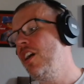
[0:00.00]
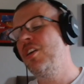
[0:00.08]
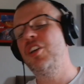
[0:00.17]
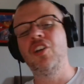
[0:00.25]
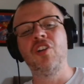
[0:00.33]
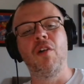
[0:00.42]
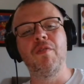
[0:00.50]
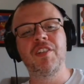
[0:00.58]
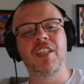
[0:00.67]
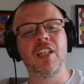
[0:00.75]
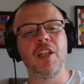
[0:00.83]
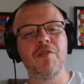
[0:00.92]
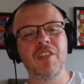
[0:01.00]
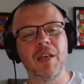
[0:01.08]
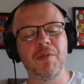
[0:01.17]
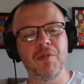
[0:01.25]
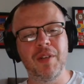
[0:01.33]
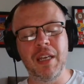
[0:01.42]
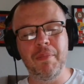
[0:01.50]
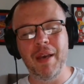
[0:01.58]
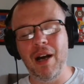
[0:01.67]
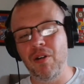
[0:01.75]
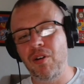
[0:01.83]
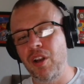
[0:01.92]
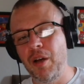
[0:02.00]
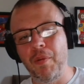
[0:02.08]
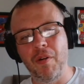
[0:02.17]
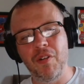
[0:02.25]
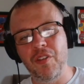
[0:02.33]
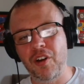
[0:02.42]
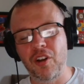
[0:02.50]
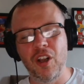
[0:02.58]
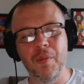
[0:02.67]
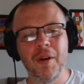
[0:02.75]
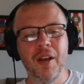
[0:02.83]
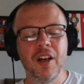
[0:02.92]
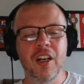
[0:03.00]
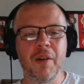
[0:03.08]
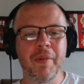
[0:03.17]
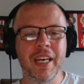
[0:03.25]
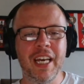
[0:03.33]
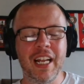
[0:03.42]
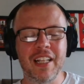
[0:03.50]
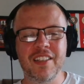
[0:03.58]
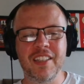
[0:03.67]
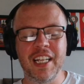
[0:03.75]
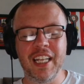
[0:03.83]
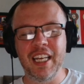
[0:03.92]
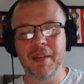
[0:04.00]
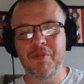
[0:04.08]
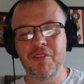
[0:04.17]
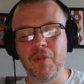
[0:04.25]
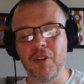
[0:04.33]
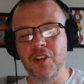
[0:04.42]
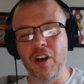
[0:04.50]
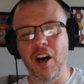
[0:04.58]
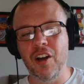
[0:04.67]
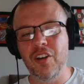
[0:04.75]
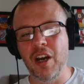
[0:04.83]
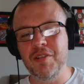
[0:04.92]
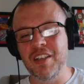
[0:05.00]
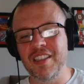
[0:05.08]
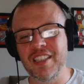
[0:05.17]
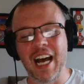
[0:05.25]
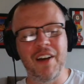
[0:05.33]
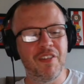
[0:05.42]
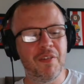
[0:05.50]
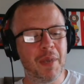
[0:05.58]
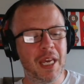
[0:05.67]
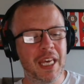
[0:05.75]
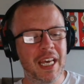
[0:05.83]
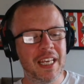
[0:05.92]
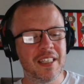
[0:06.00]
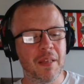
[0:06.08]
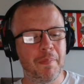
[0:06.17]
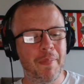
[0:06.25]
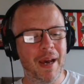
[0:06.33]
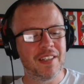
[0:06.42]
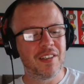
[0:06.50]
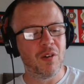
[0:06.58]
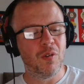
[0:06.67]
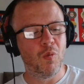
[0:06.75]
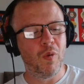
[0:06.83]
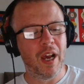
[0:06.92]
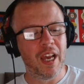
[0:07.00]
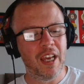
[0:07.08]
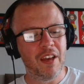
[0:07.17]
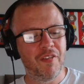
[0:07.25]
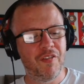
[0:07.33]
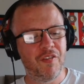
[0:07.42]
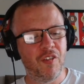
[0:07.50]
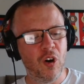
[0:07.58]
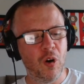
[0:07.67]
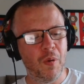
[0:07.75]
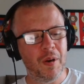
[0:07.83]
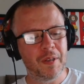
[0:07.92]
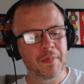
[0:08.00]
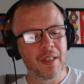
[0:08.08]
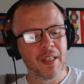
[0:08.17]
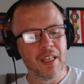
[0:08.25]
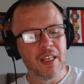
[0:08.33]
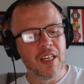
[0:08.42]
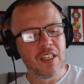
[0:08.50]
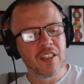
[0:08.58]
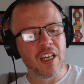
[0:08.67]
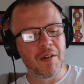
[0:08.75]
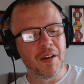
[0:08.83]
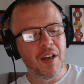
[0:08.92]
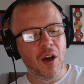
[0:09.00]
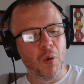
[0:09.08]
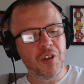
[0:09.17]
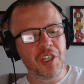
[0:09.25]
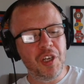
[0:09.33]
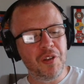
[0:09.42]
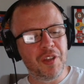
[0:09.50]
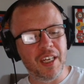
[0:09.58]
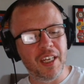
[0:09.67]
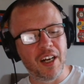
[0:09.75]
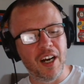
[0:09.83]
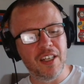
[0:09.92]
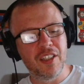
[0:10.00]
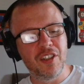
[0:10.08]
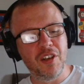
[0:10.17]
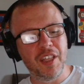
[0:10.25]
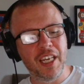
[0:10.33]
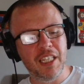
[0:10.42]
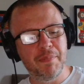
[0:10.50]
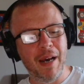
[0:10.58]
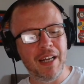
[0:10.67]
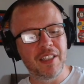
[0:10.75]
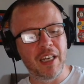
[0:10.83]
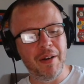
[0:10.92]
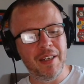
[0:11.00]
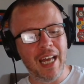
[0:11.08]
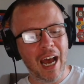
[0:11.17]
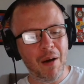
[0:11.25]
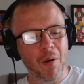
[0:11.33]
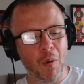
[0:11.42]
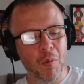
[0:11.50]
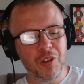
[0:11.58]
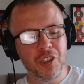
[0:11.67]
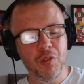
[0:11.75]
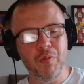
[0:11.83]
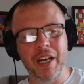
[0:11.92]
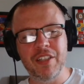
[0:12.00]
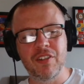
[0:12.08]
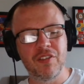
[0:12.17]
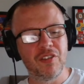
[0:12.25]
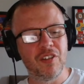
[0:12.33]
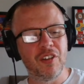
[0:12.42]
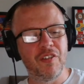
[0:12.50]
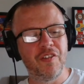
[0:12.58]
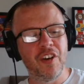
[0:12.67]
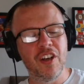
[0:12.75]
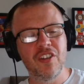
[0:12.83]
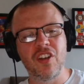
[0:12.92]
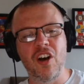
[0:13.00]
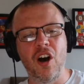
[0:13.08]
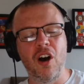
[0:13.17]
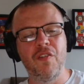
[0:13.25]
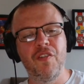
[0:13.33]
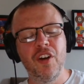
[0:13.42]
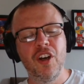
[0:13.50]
You're not risking losing him to an EPL club or another club coming in and stealing him from under our noses. That, for me, is the best way forward. So what do you think, guys? Do you think it's better to go in now, or would you wait until the 1st of